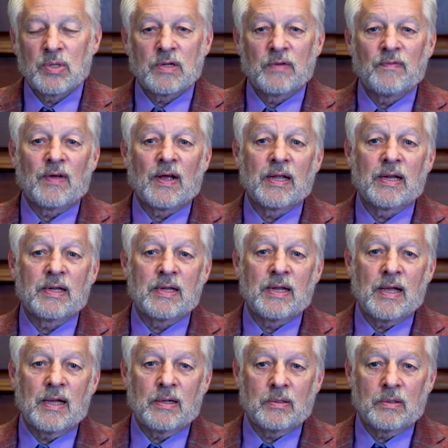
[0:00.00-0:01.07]
was invited
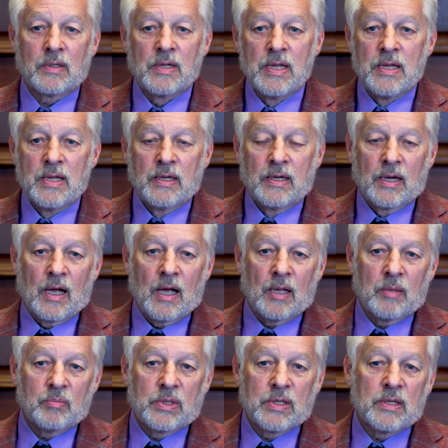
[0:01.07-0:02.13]
down
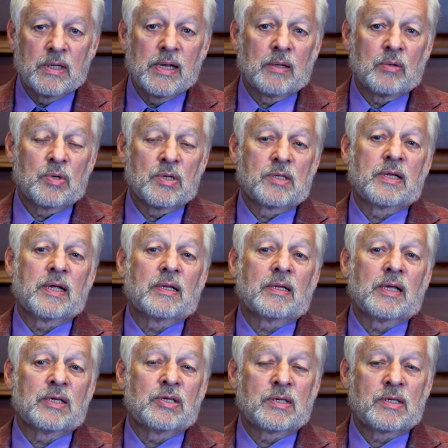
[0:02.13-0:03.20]
to the Delaware State
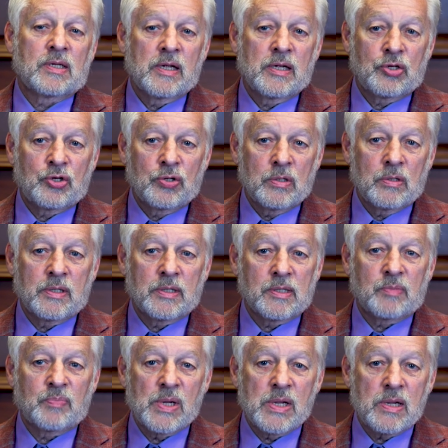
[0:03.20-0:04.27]
Legislature to
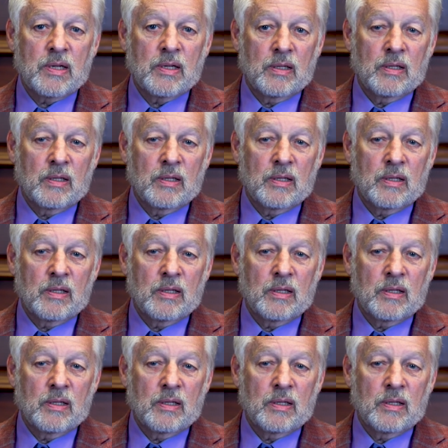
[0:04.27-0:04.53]
speak.